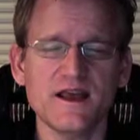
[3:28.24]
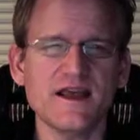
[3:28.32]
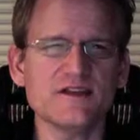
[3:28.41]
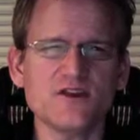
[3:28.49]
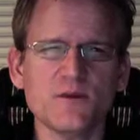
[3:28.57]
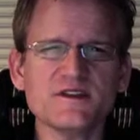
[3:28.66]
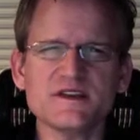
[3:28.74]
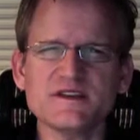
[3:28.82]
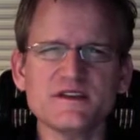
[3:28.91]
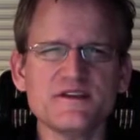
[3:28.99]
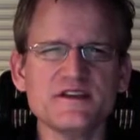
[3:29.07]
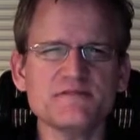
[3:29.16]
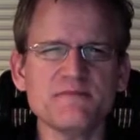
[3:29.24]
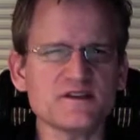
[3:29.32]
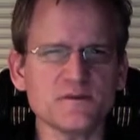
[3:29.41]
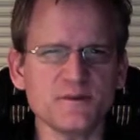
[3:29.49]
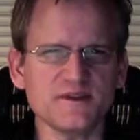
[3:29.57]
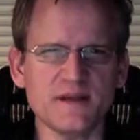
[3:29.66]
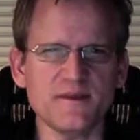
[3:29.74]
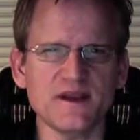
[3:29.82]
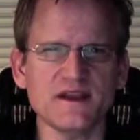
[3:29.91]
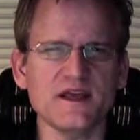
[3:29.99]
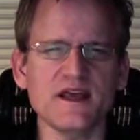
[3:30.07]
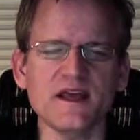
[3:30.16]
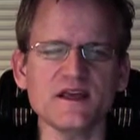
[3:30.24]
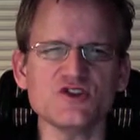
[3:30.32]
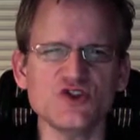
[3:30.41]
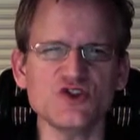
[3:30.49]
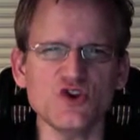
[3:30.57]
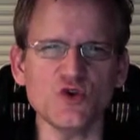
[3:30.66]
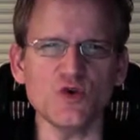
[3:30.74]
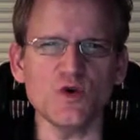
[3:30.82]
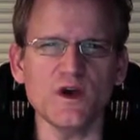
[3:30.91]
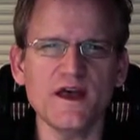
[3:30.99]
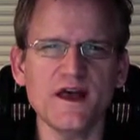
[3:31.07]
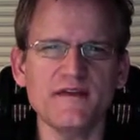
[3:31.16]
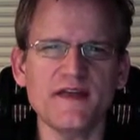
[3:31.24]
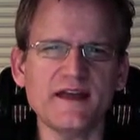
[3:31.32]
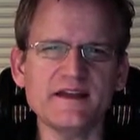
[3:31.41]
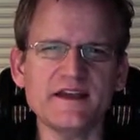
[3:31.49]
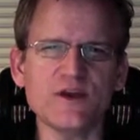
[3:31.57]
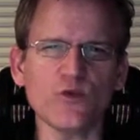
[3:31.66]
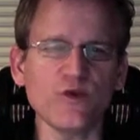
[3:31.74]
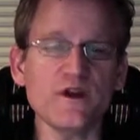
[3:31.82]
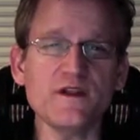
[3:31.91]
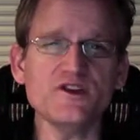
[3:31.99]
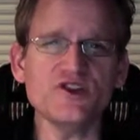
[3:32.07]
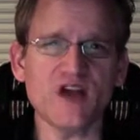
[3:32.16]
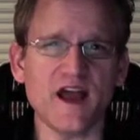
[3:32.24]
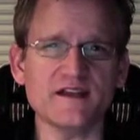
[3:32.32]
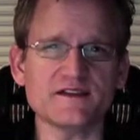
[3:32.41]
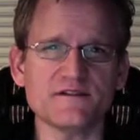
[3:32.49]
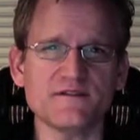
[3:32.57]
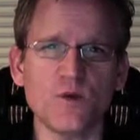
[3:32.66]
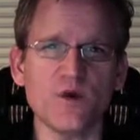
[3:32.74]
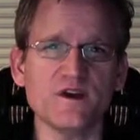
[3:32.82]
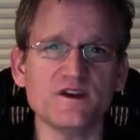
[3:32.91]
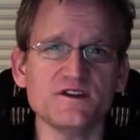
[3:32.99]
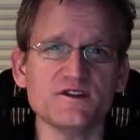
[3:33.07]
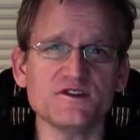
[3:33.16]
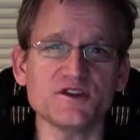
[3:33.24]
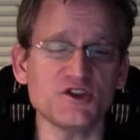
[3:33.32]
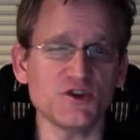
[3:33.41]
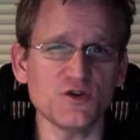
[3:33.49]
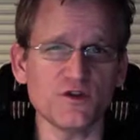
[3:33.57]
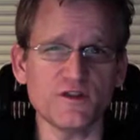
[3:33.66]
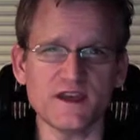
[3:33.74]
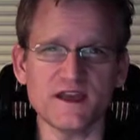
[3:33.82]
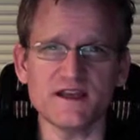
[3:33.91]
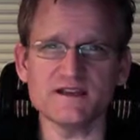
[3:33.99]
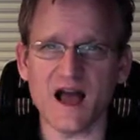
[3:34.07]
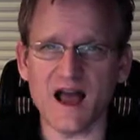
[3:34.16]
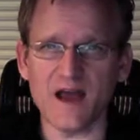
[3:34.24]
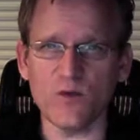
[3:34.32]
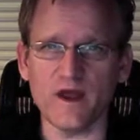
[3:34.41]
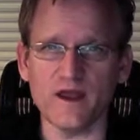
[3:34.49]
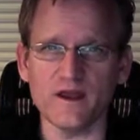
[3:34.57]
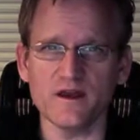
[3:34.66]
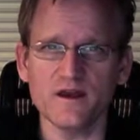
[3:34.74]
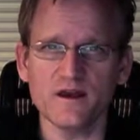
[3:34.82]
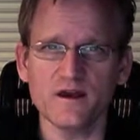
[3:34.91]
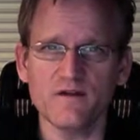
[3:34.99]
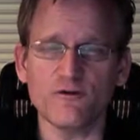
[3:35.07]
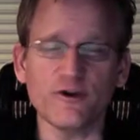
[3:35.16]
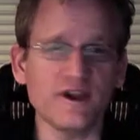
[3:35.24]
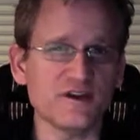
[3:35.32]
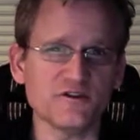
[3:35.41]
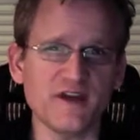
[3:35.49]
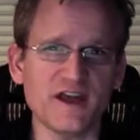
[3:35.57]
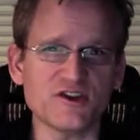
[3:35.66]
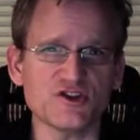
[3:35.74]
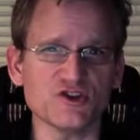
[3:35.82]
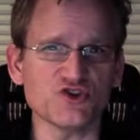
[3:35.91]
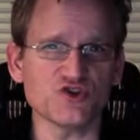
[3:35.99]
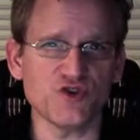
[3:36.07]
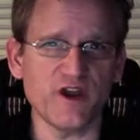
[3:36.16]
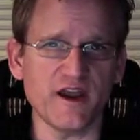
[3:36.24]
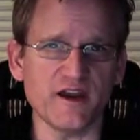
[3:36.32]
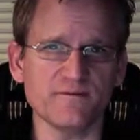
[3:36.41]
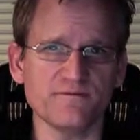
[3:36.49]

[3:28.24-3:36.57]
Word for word: It's almost as if these Mesopotamian kings knew they had to get rid of the giants if they wanted to secure the king's highway for international trade.